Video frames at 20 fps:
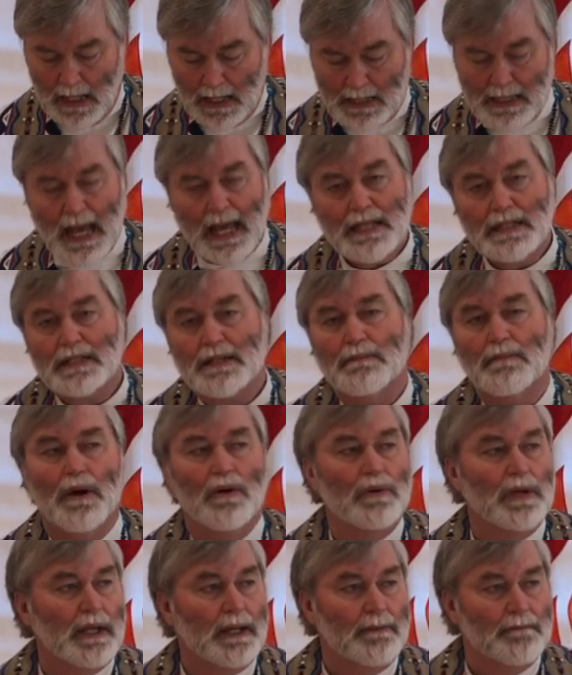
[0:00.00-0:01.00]

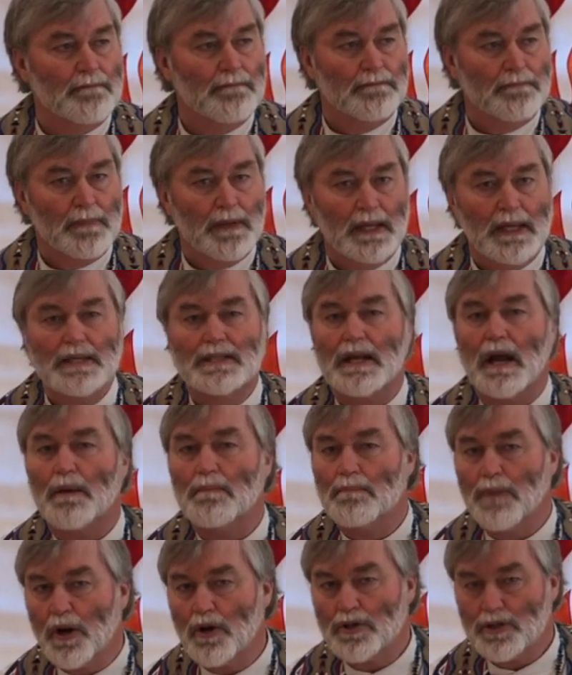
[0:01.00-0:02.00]
Testimony is our
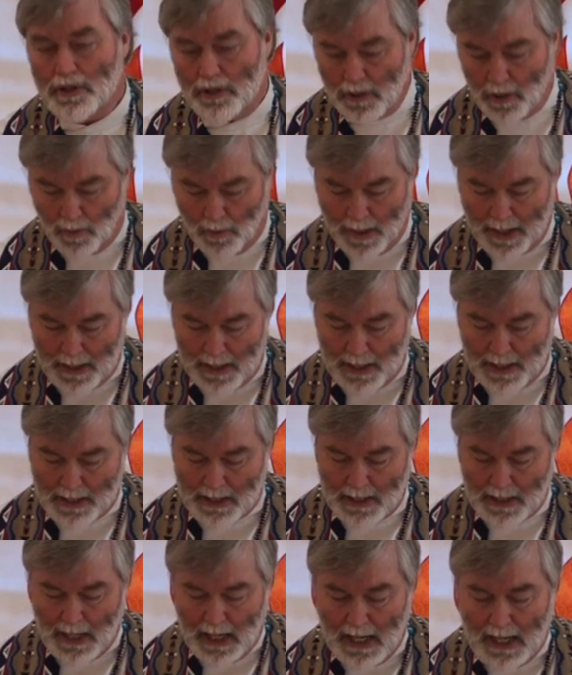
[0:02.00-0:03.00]
personal
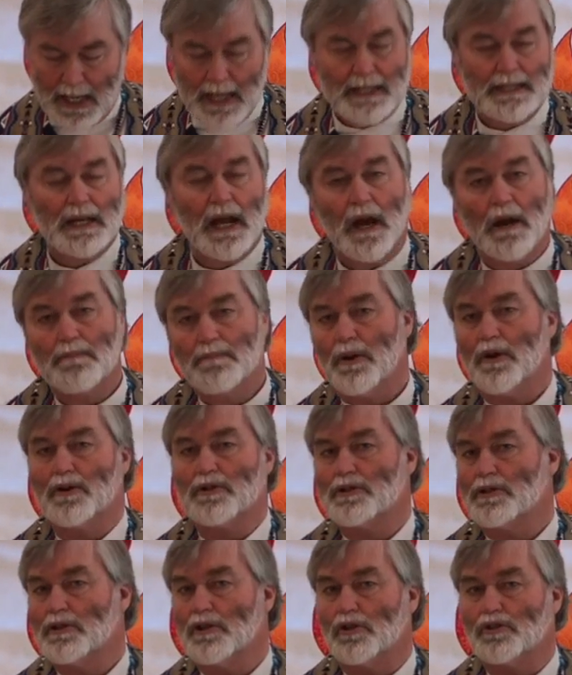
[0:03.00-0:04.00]
witness. It's our
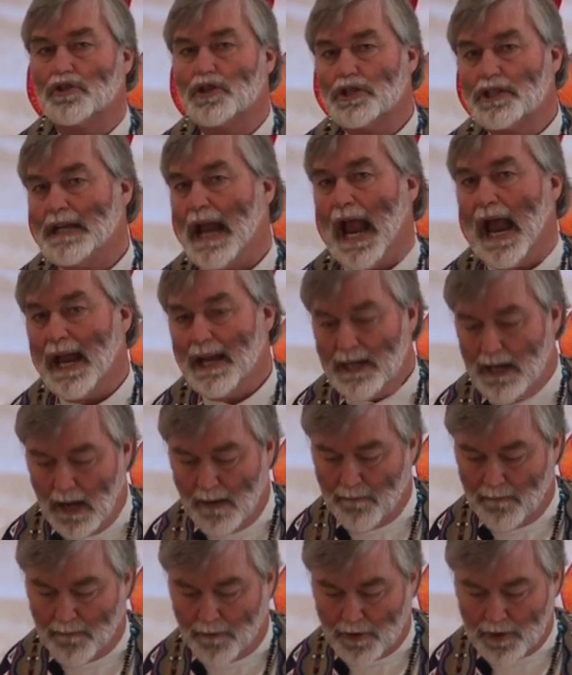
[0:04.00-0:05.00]
personal stand
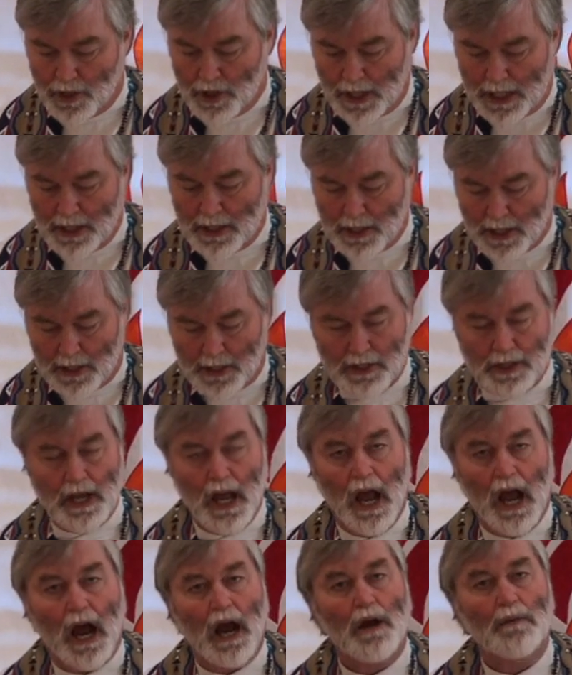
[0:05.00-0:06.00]
up for Jesus,
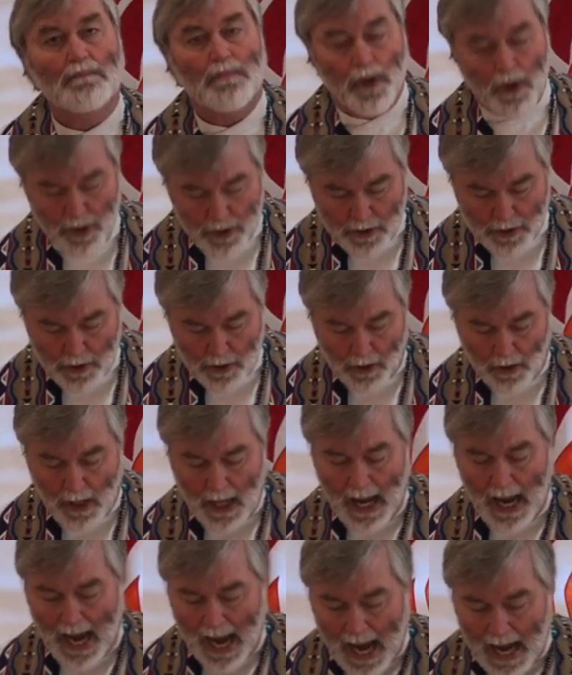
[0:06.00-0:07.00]
our personal
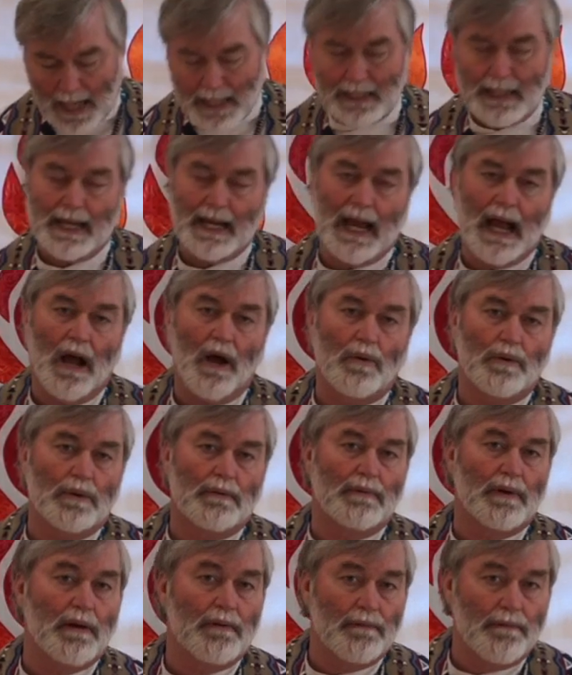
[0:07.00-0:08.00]
acting out
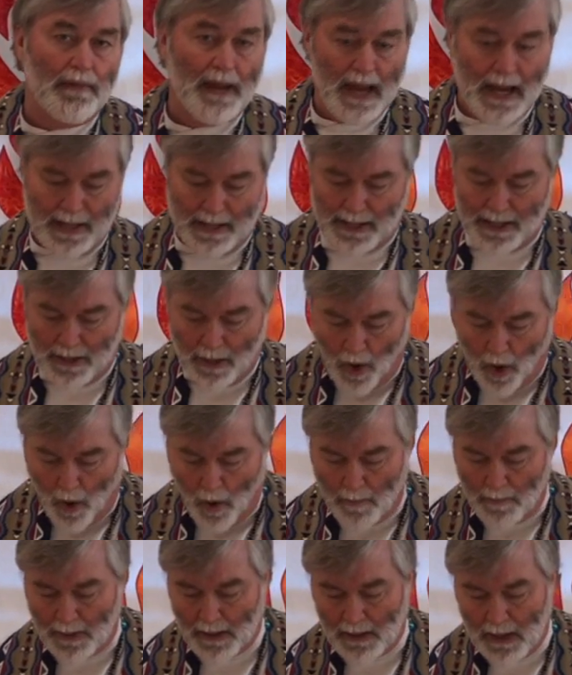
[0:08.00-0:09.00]
of our faith and
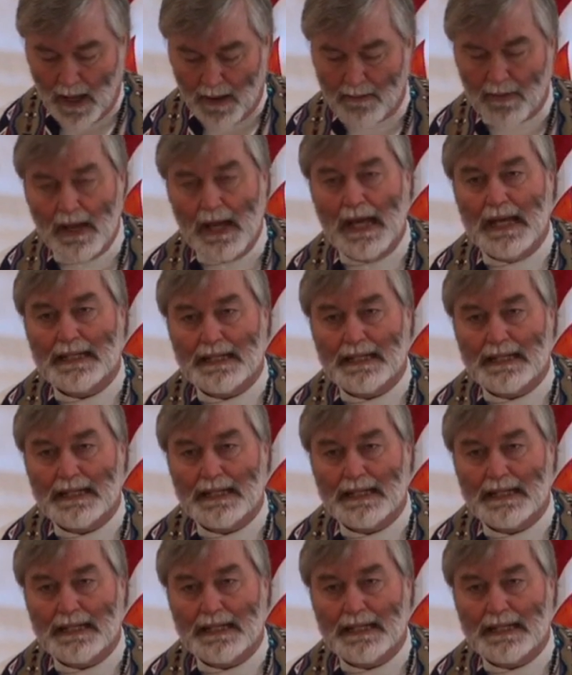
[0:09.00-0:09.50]
hope and love.